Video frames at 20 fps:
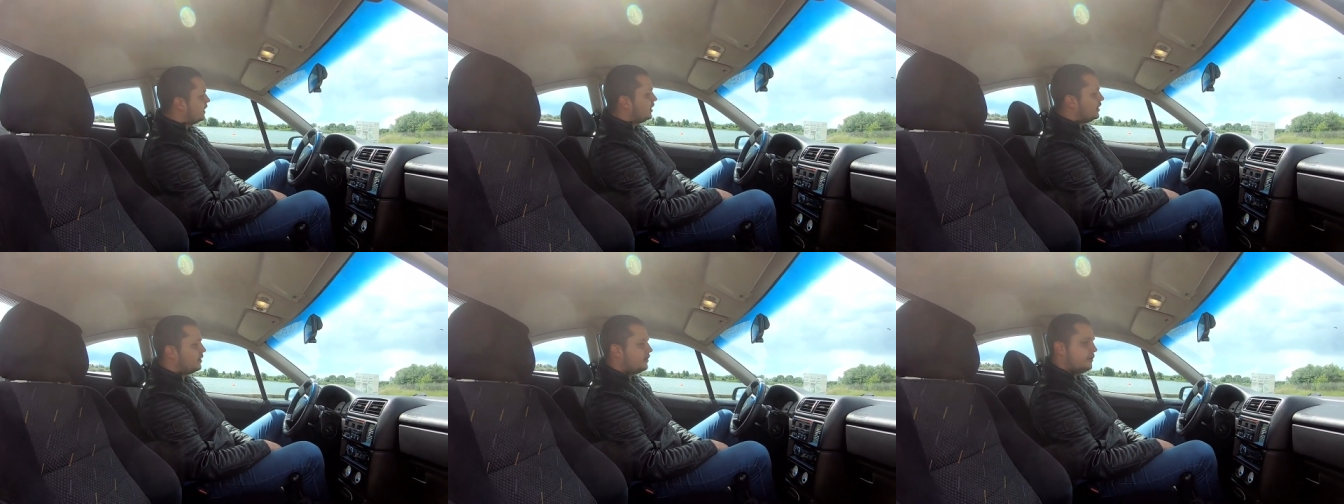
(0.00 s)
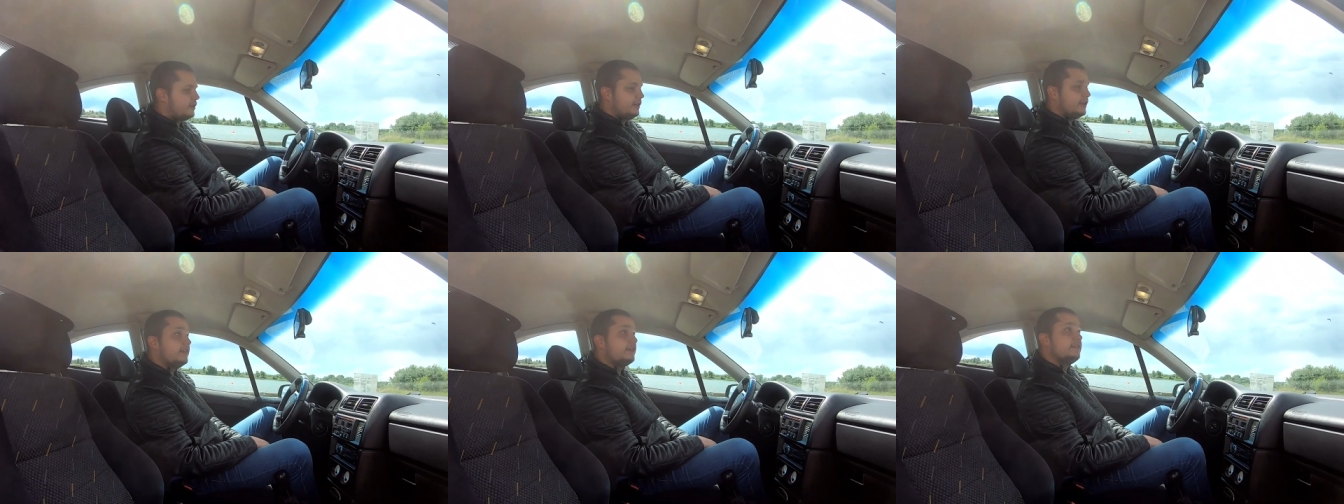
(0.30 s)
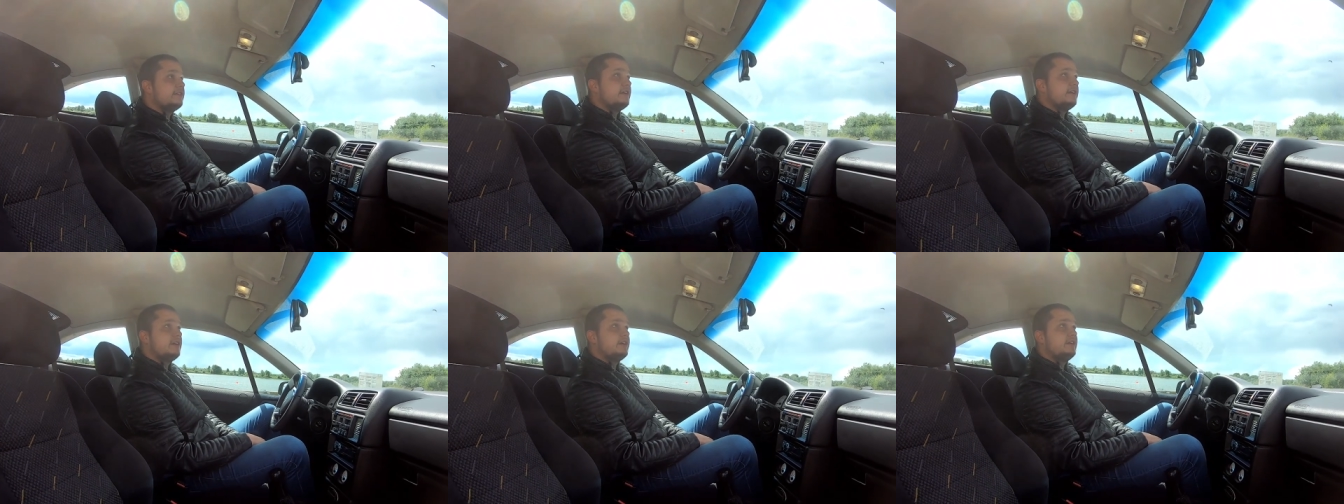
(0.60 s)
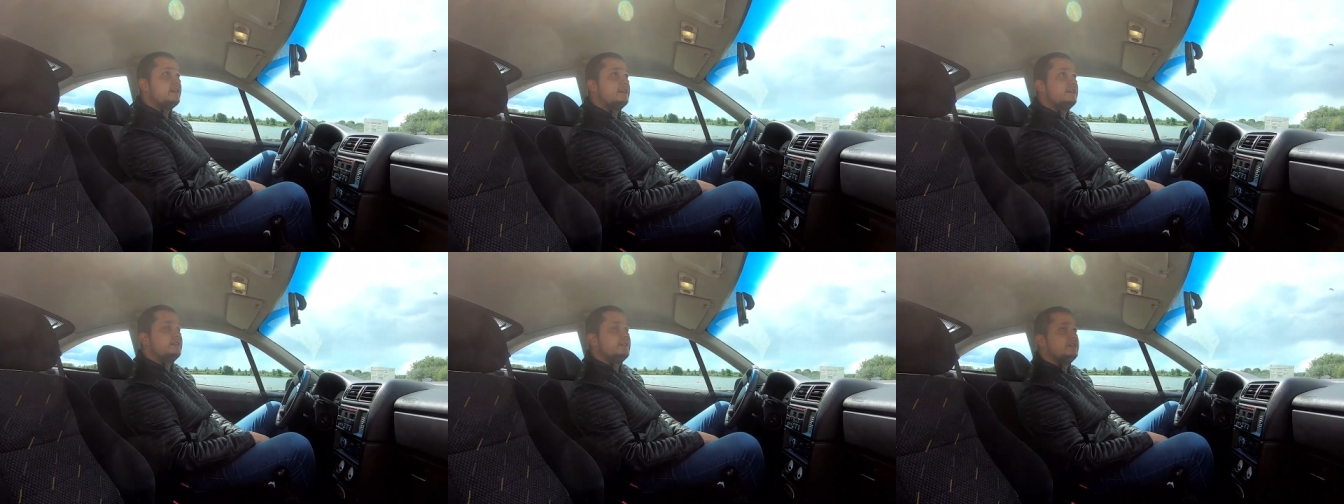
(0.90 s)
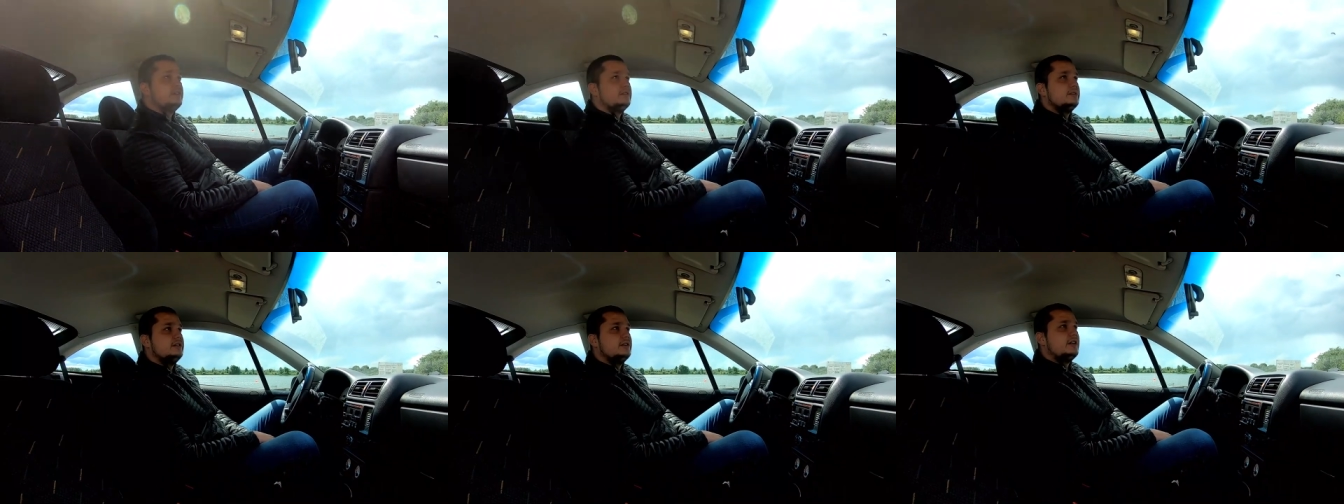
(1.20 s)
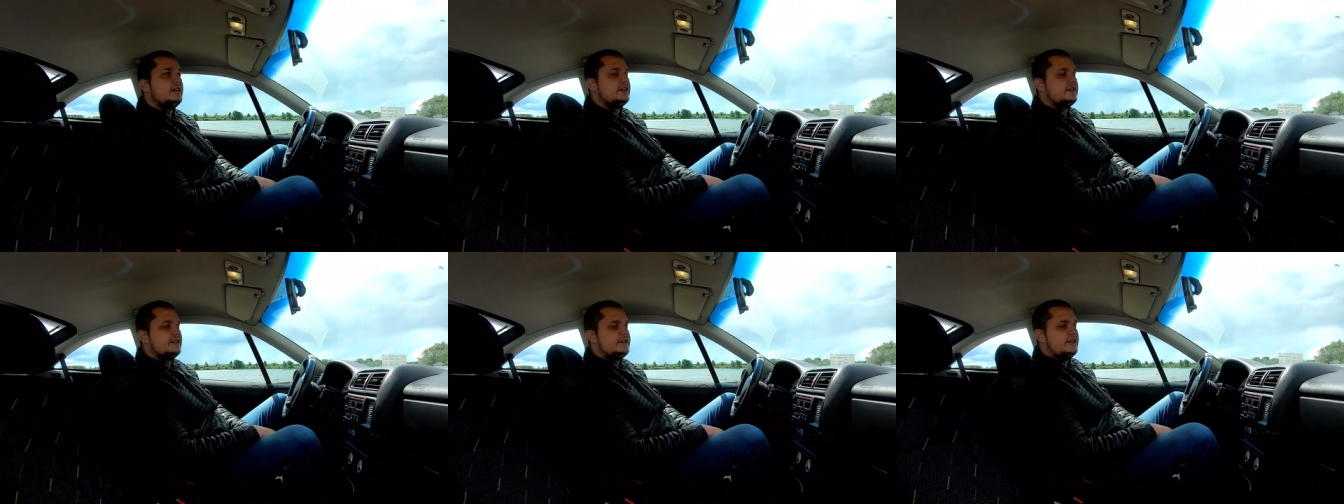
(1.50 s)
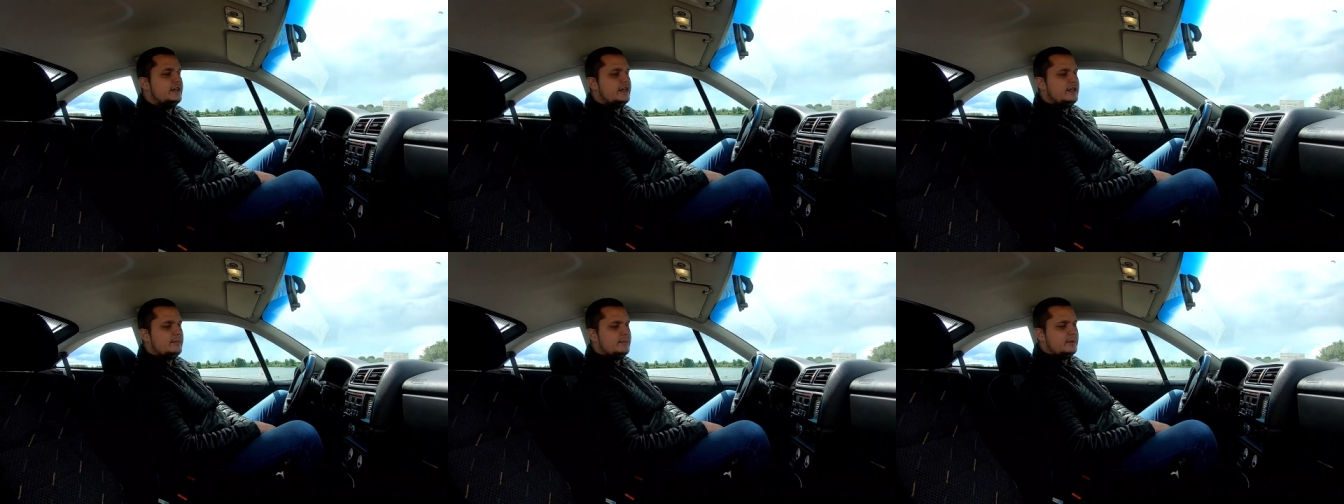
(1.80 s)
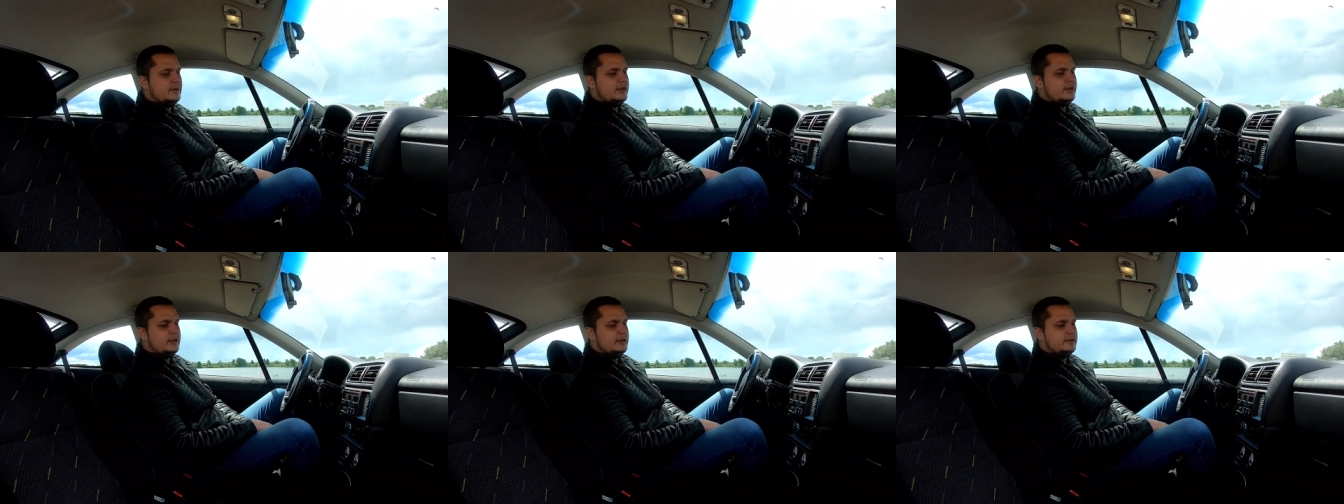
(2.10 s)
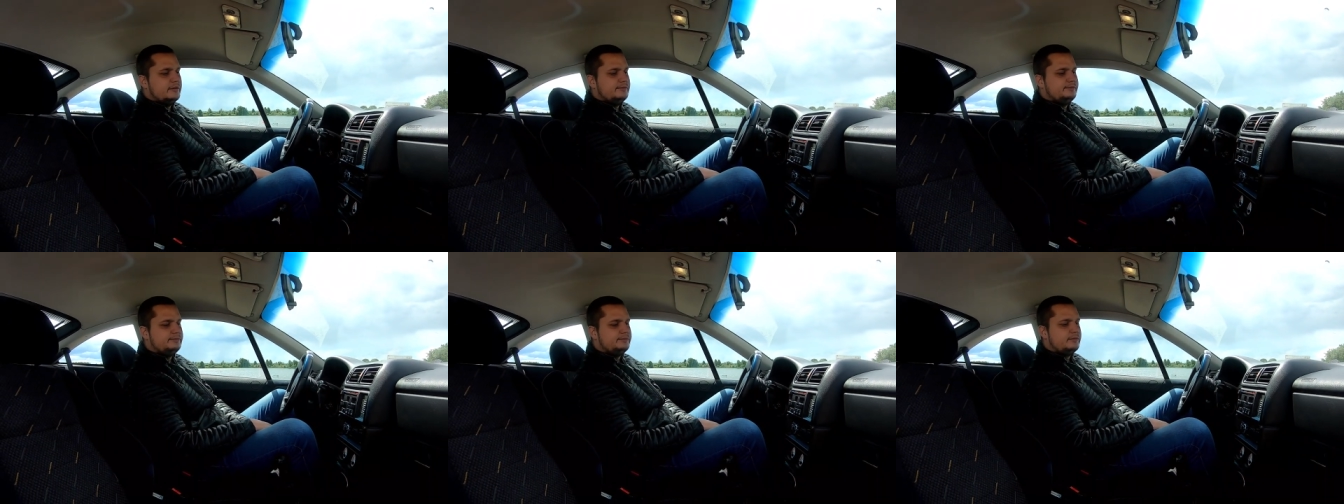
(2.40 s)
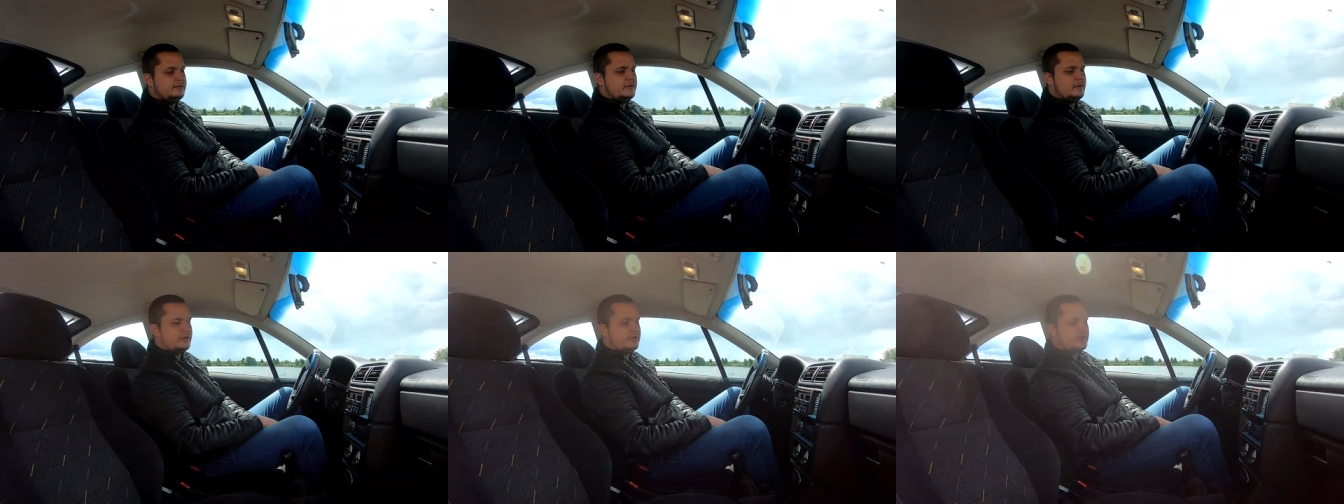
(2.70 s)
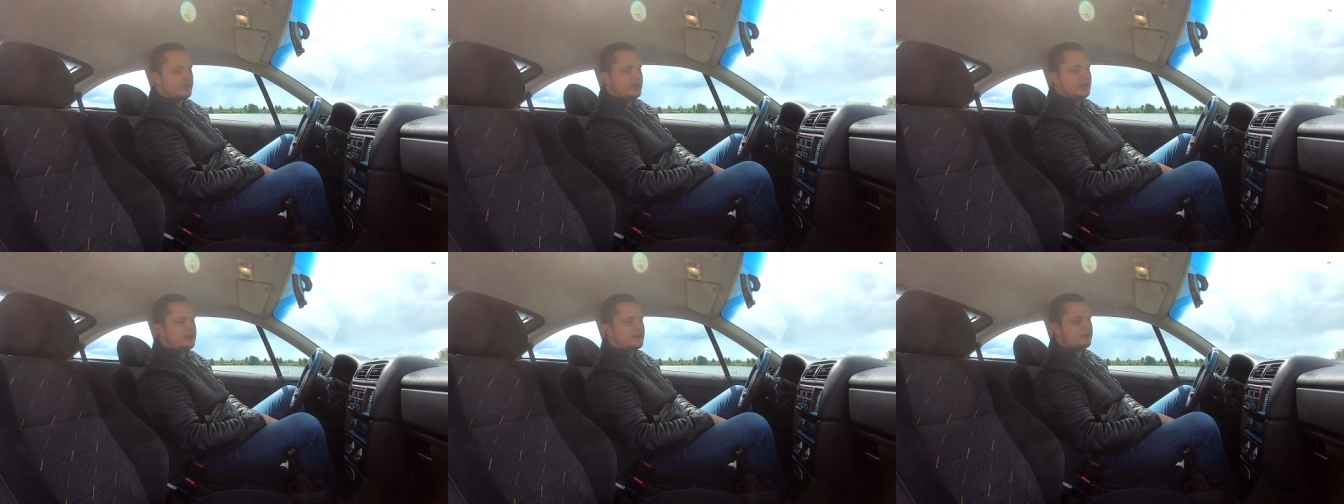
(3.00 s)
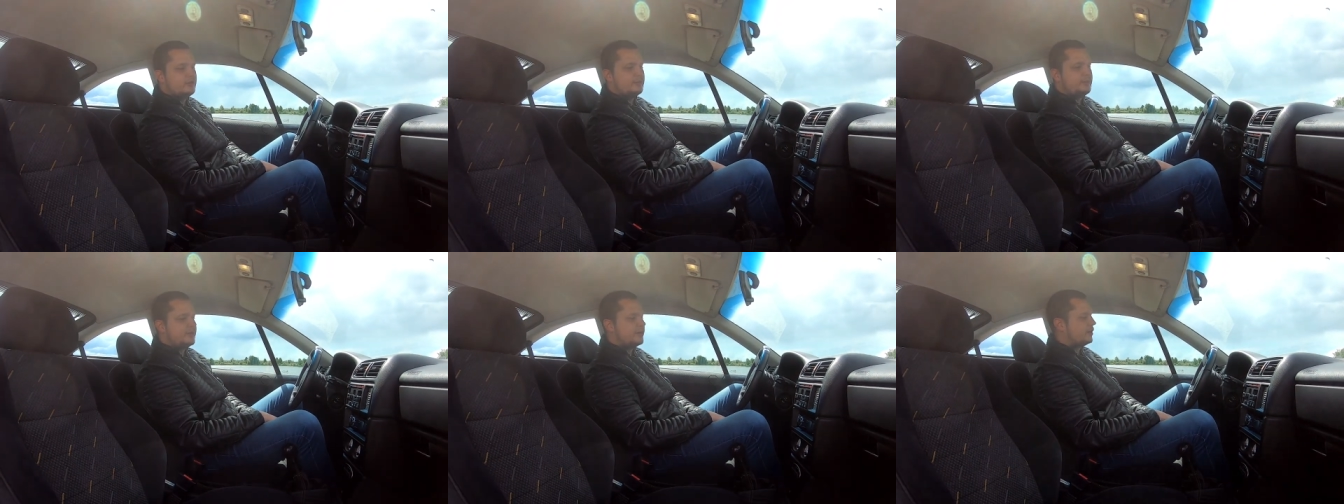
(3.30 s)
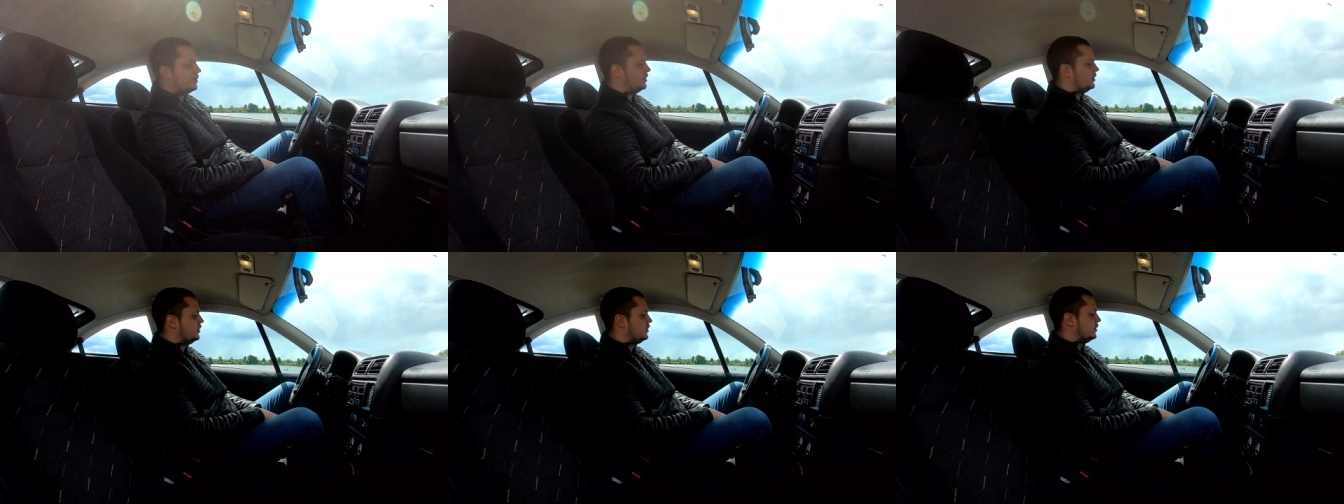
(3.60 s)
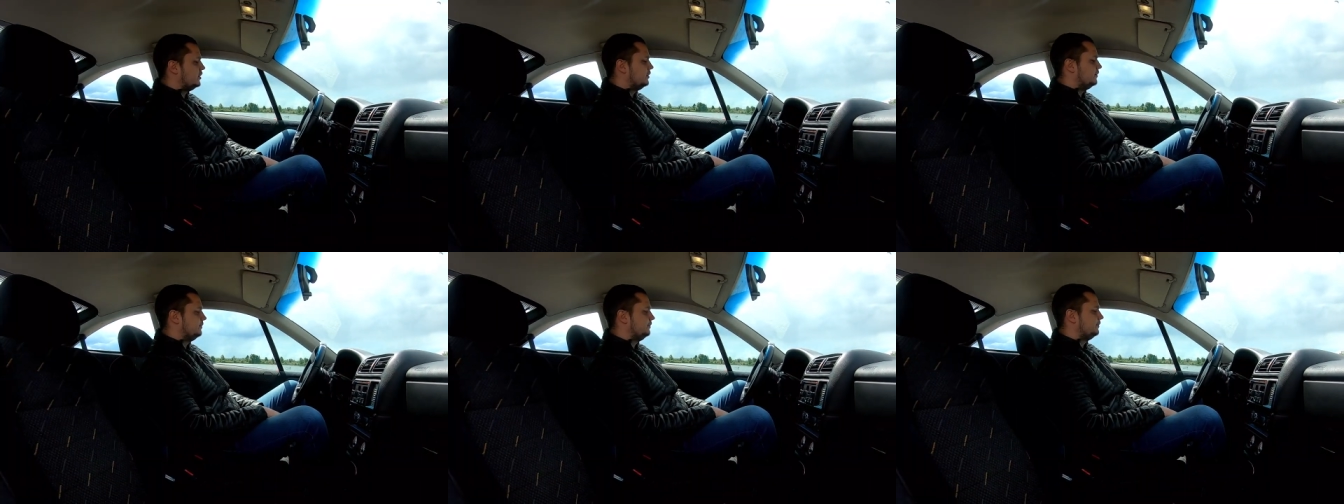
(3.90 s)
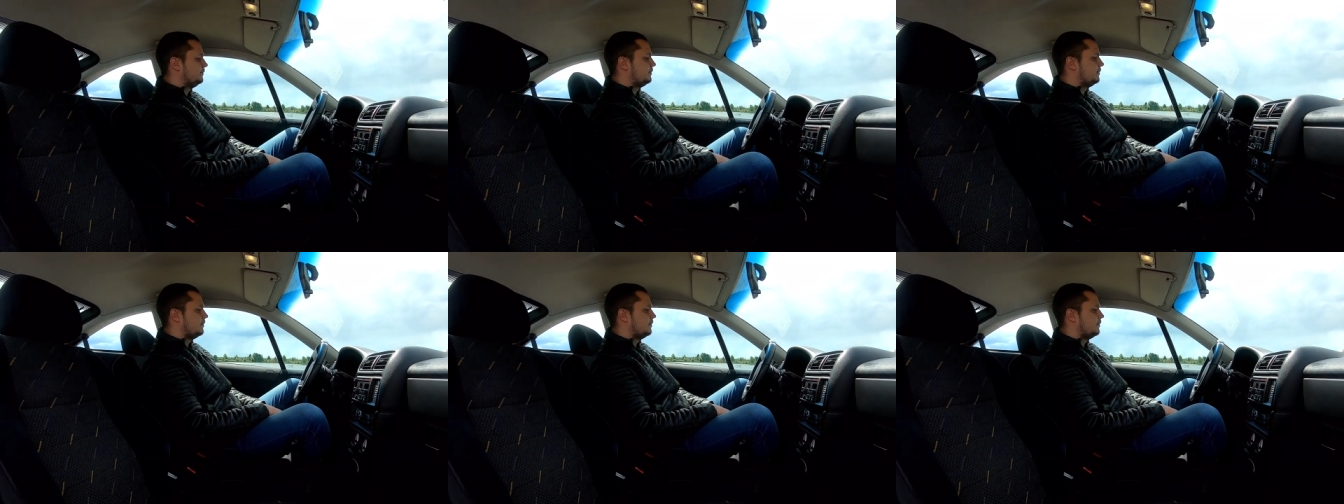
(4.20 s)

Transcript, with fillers: other things are the same for the Keke Rosberg edition.